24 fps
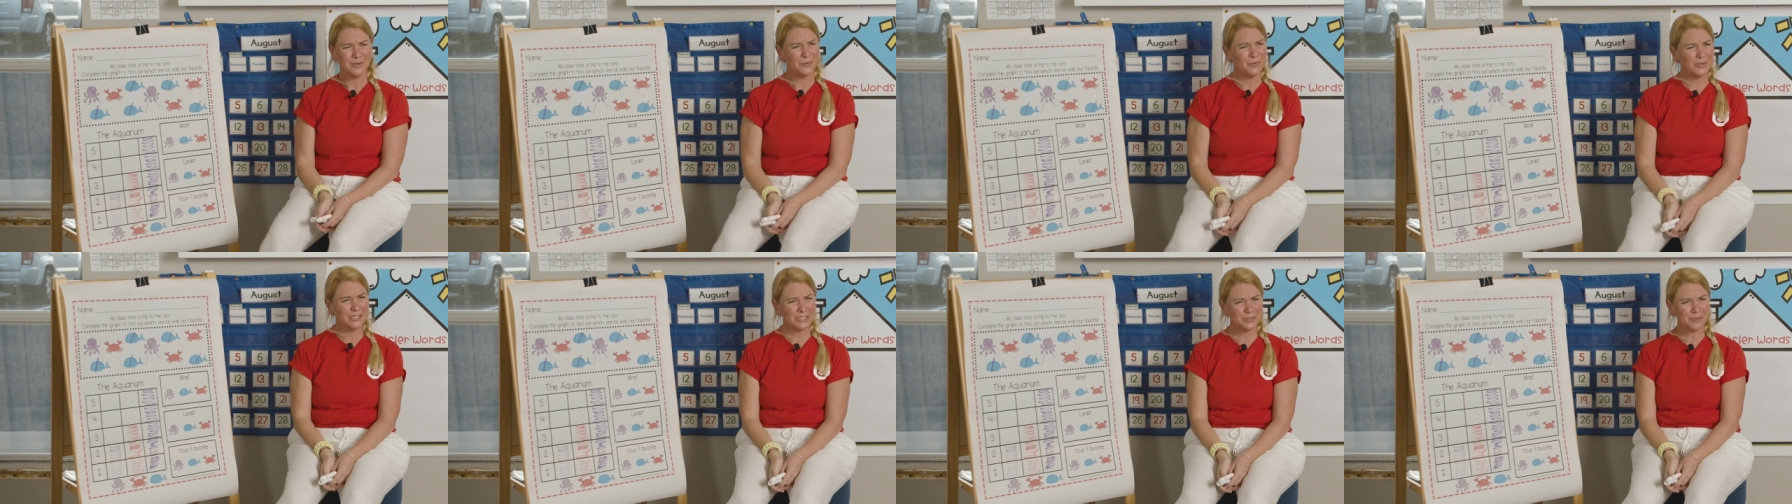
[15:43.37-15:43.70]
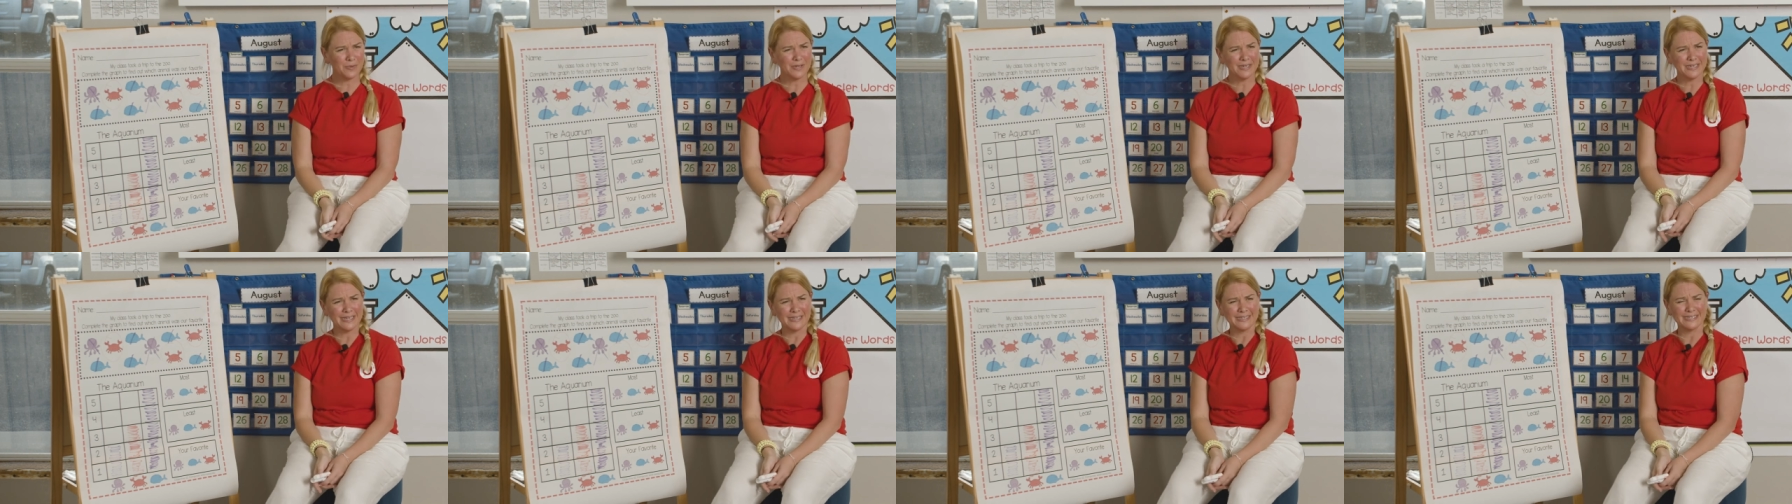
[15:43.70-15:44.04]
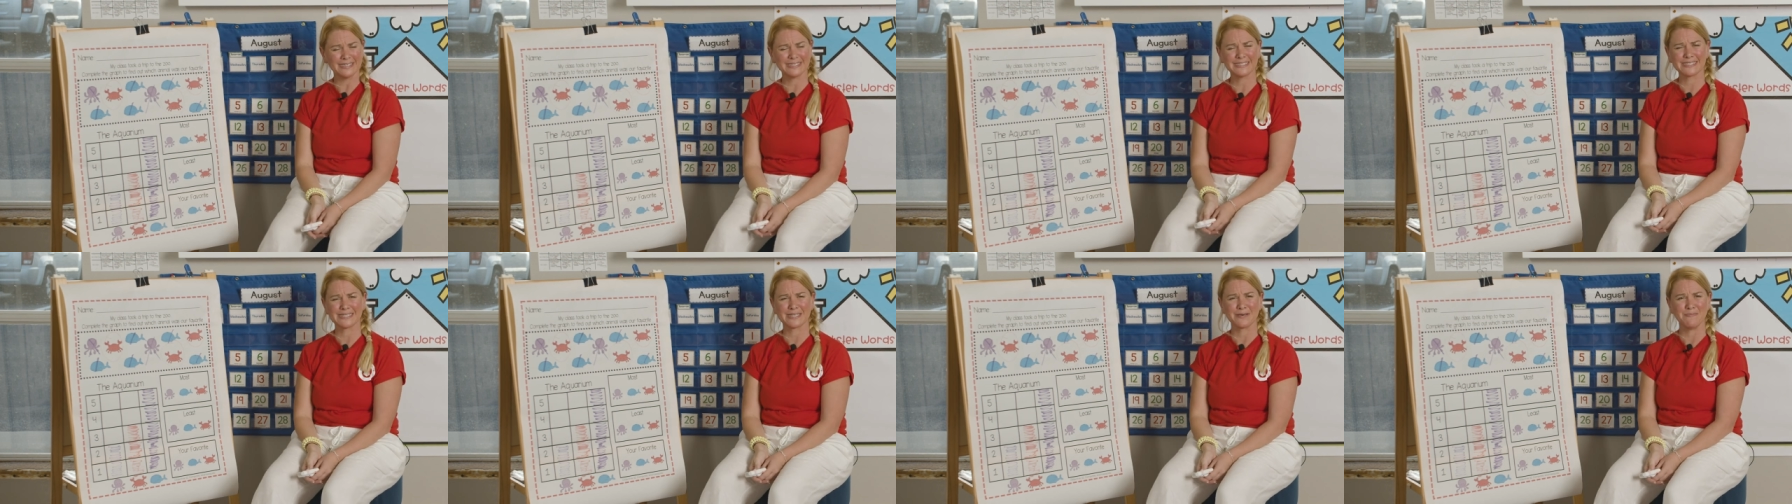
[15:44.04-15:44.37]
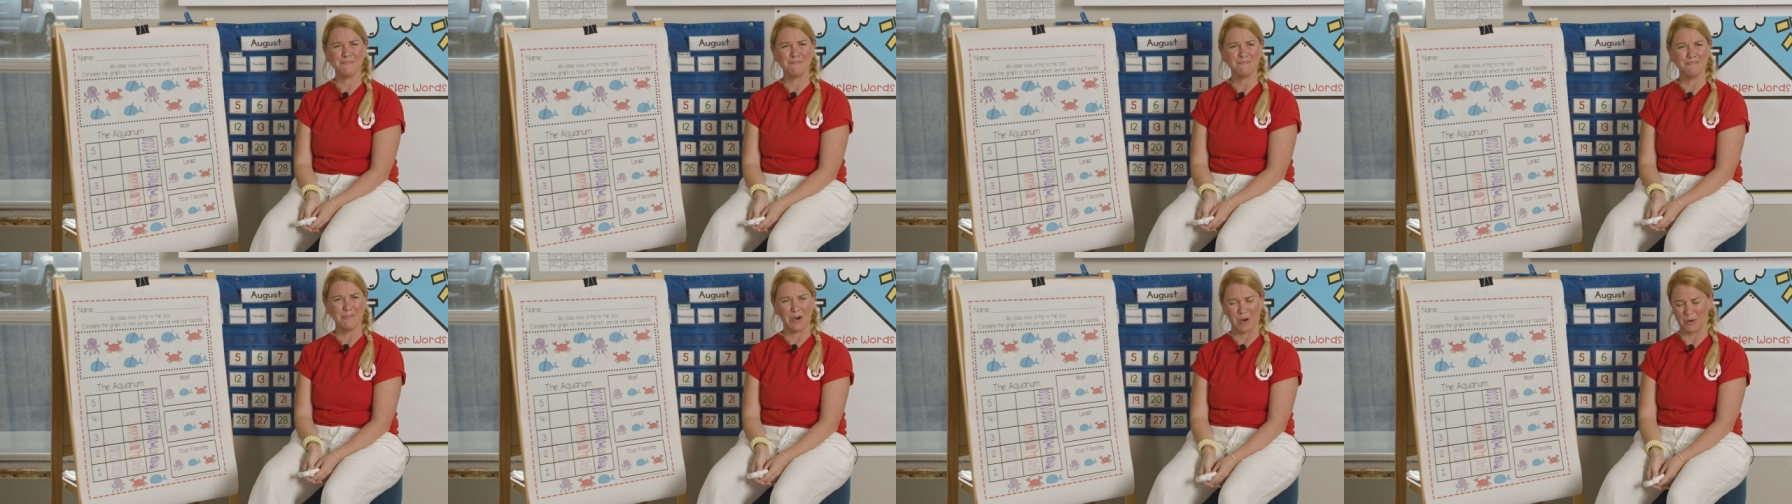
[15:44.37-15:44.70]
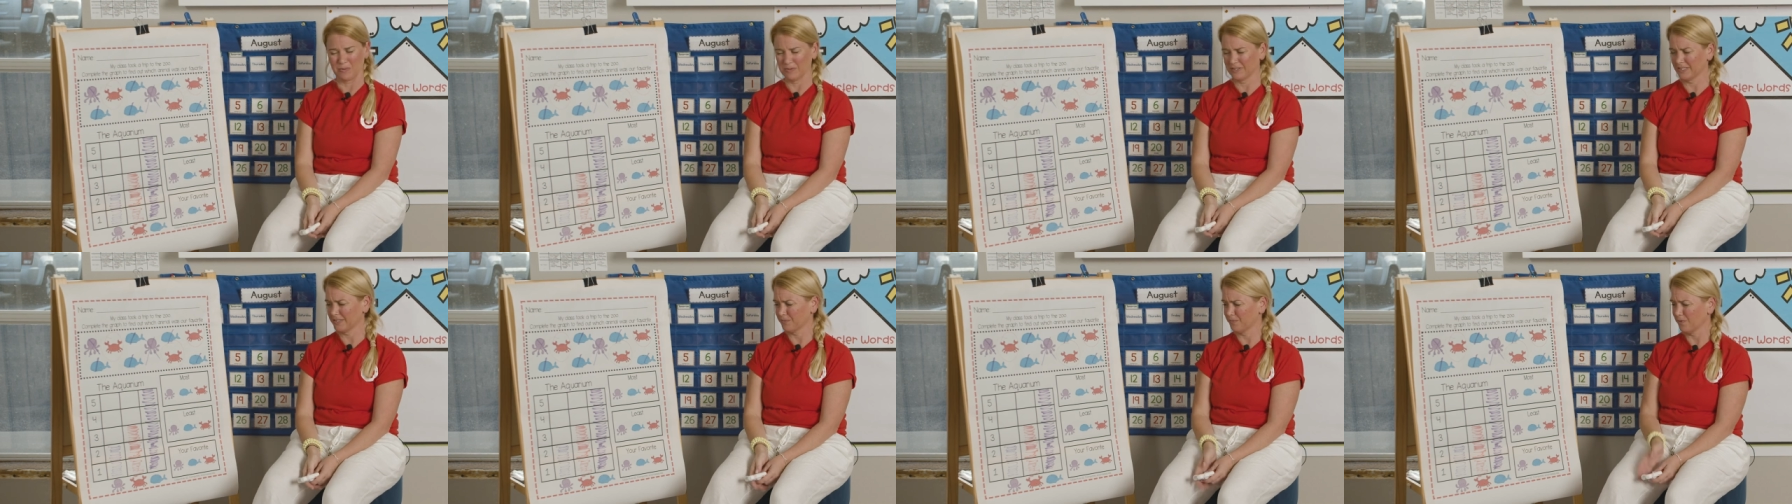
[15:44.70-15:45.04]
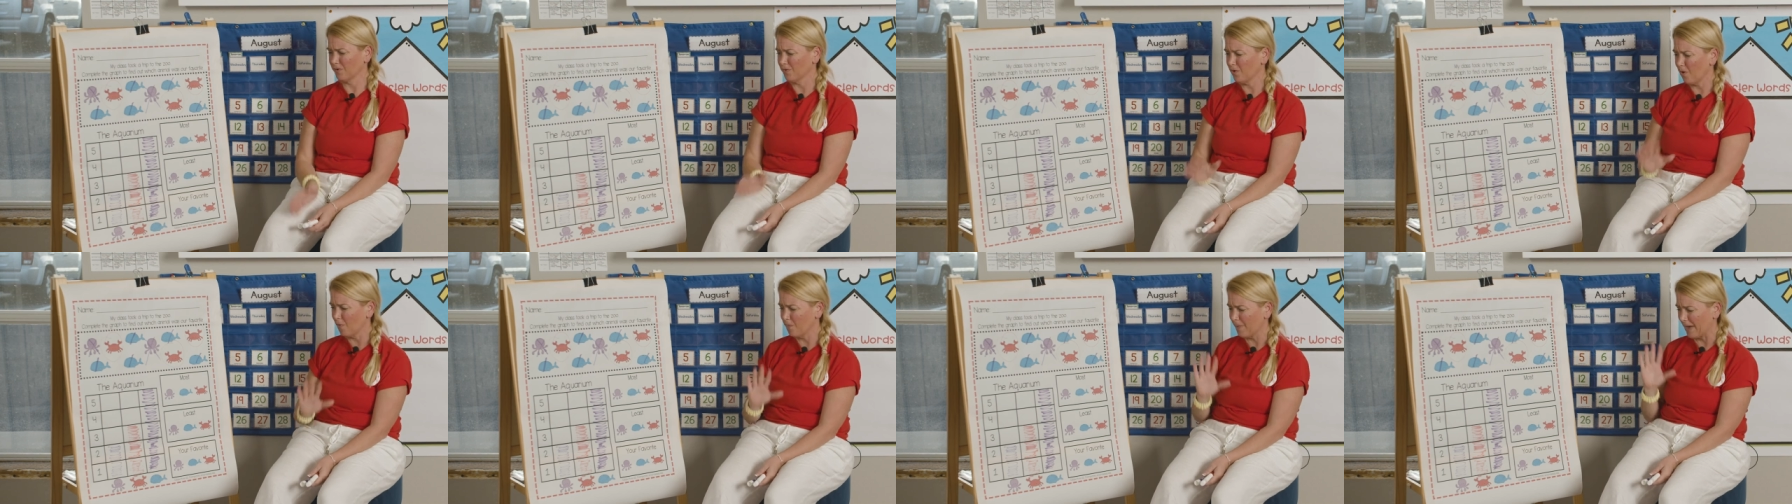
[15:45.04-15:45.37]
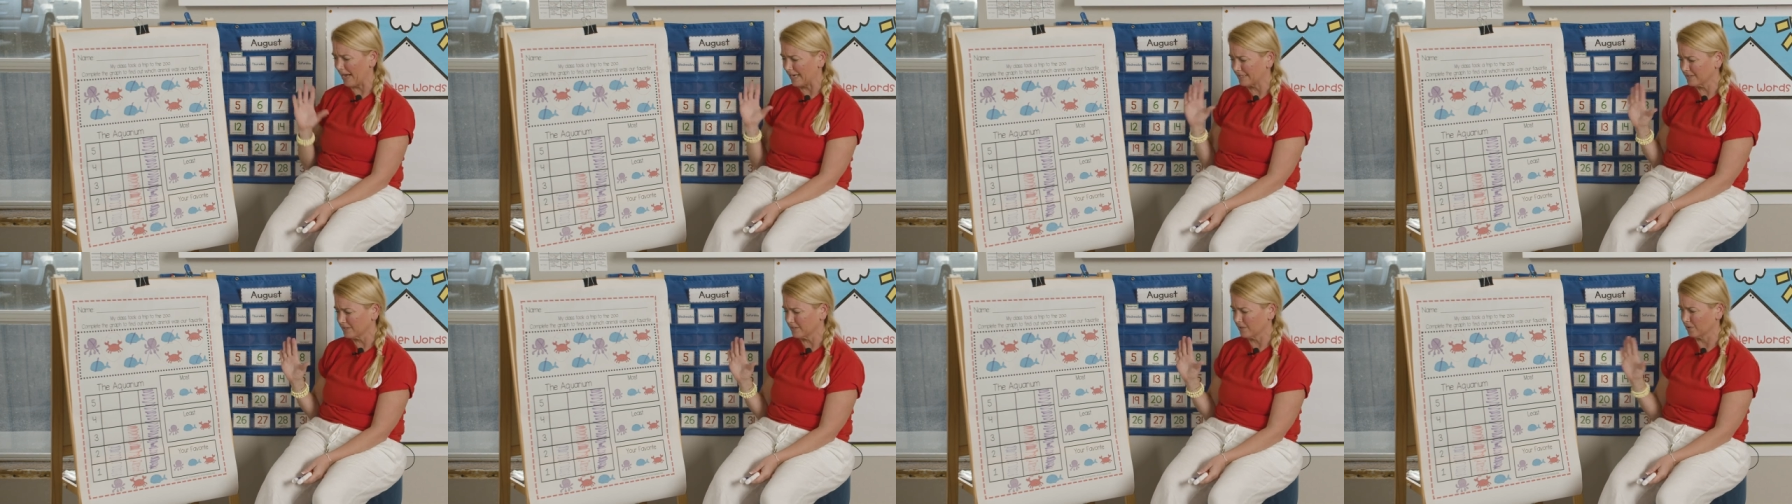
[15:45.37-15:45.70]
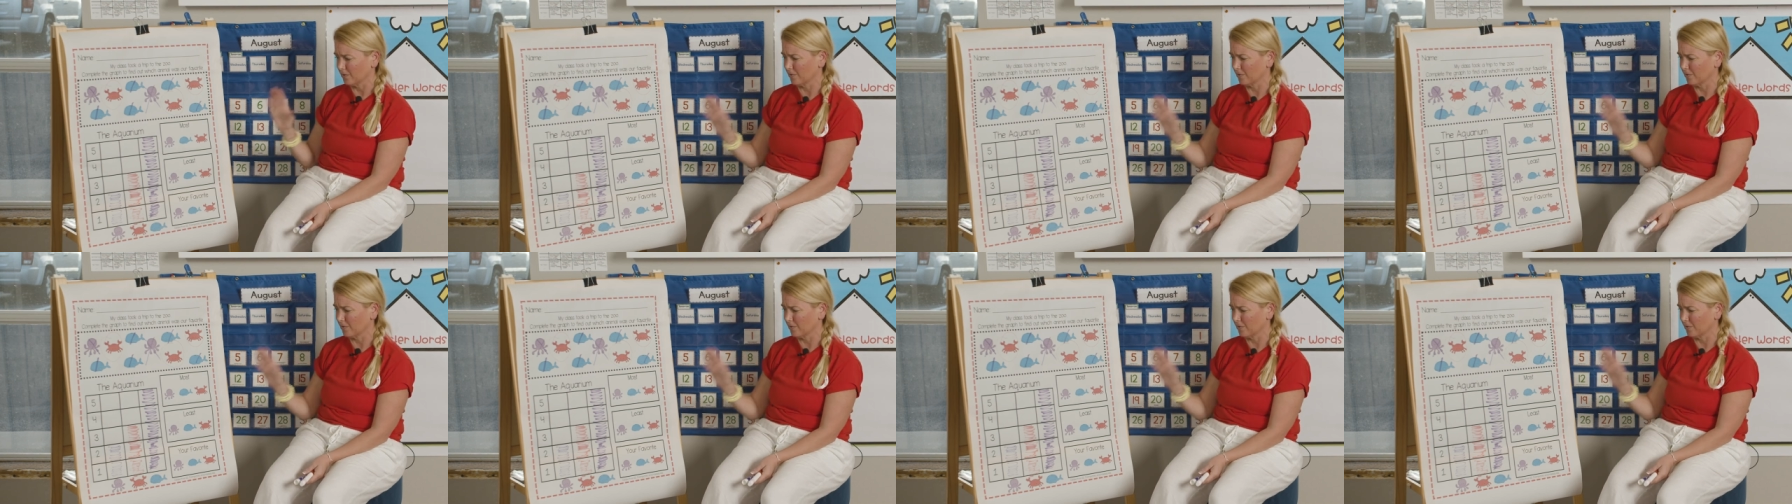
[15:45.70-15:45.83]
Which one is the most? We'll go back to the